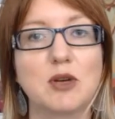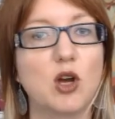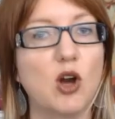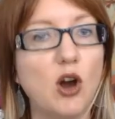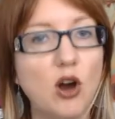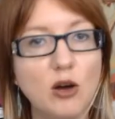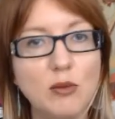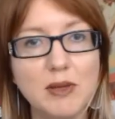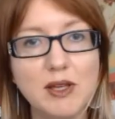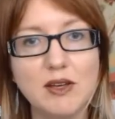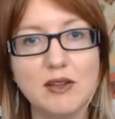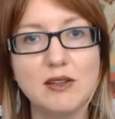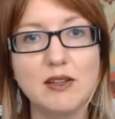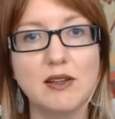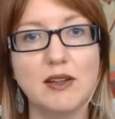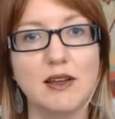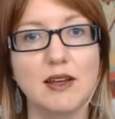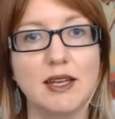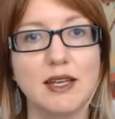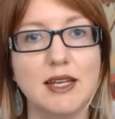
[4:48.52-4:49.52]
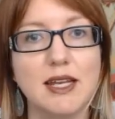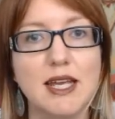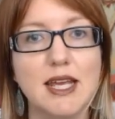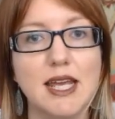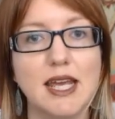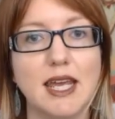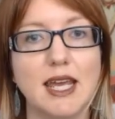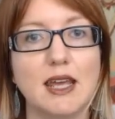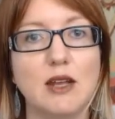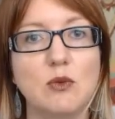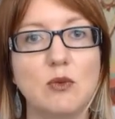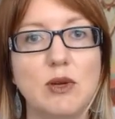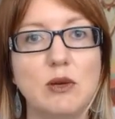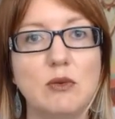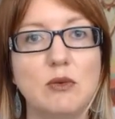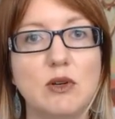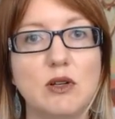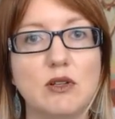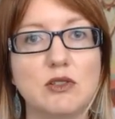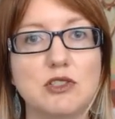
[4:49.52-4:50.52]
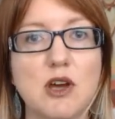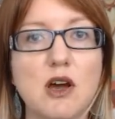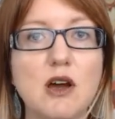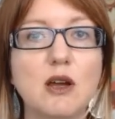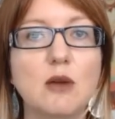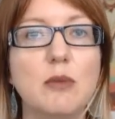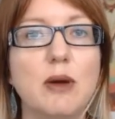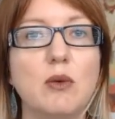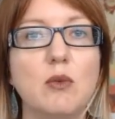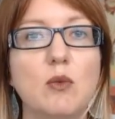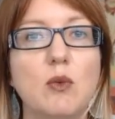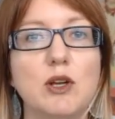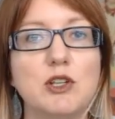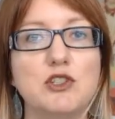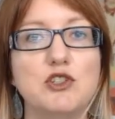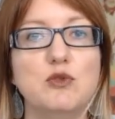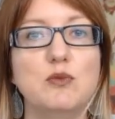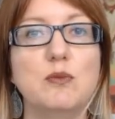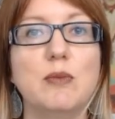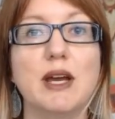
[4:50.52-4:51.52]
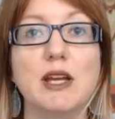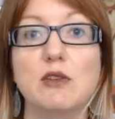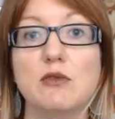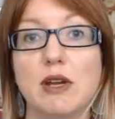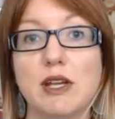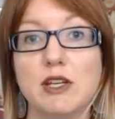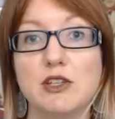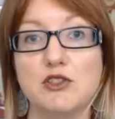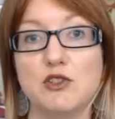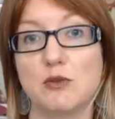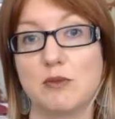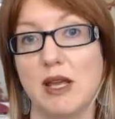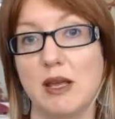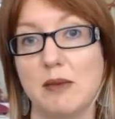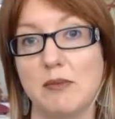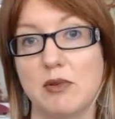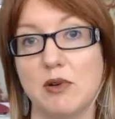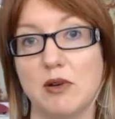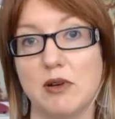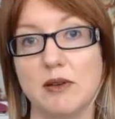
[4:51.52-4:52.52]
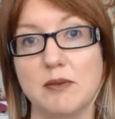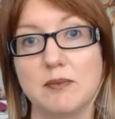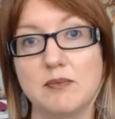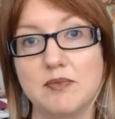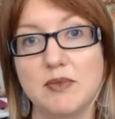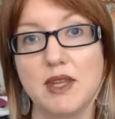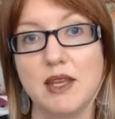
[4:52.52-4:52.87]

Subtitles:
Call me on the line, and we will talk about what you might write your paper on.